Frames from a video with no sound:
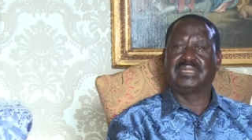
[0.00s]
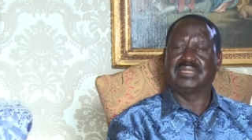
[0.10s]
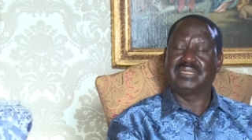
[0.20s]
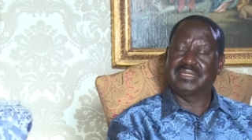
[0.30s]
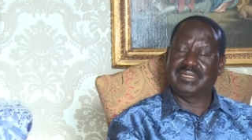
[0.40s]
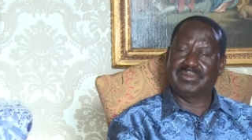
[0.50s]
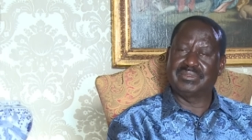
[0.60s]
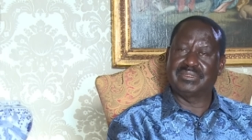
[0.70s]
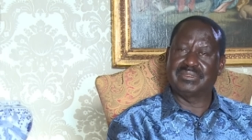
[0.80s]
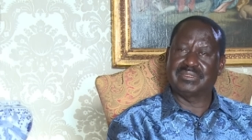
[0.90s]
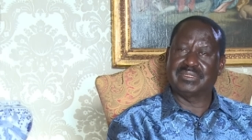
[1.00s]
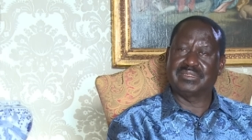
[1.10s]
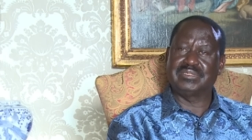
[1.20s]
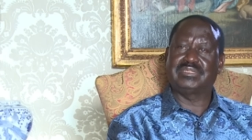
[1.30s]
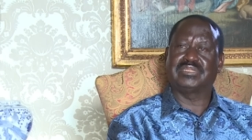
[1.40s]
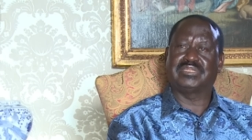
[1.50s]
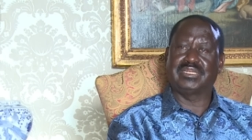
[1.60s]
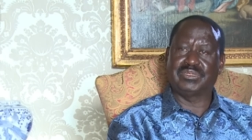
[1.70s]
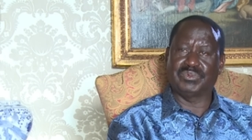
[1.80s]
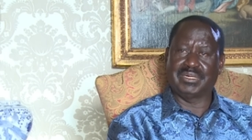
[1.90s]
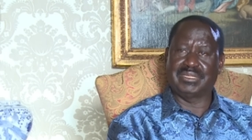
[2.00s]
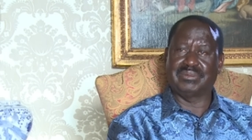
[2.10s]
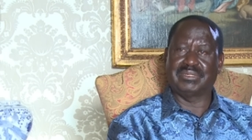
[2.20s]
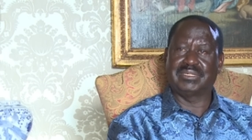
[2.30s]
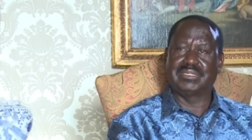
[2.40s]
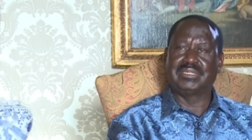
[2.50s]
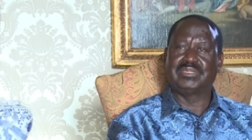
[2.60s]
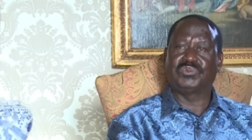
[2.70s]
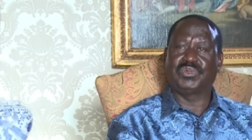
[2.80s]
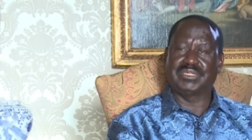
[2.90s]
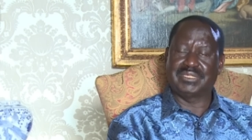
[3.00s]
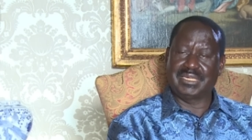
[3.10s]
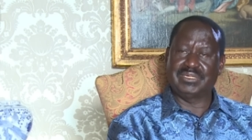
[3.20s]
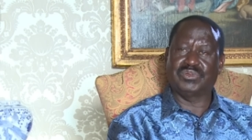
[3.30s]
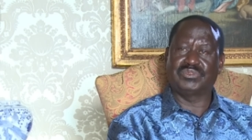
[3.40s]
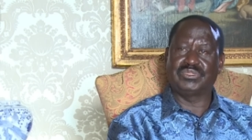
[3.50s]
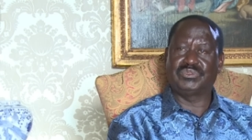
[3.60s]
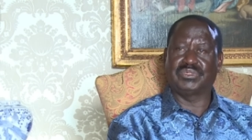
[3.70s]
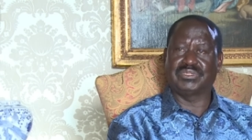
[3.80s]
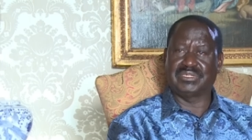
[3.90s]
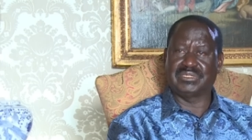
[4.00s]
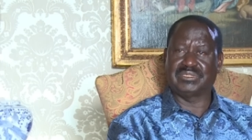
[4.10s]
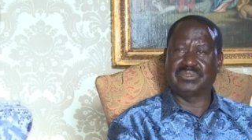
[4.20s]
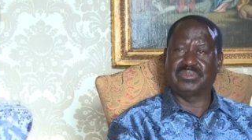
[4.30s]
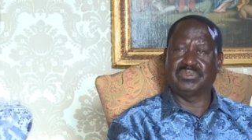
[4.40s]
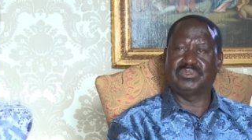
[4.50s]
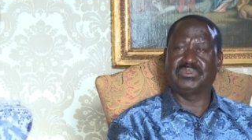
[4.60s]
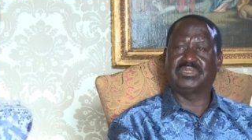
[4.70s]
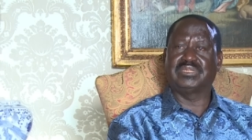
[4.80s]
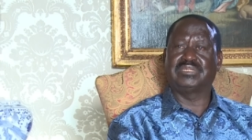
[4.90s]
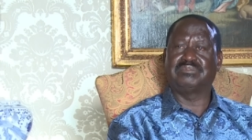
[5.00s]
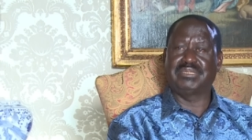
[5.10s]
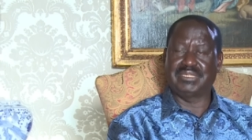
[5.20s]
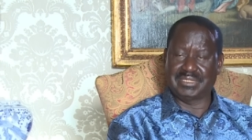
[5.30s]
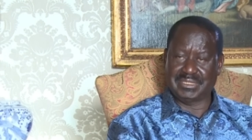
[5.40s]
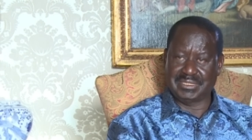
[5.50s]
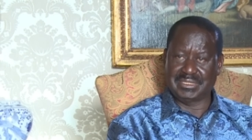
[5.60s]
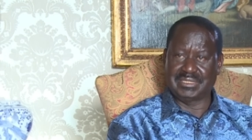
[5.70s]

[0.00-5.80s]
Then now they reached a stage where they were 29 constituencies which still remained.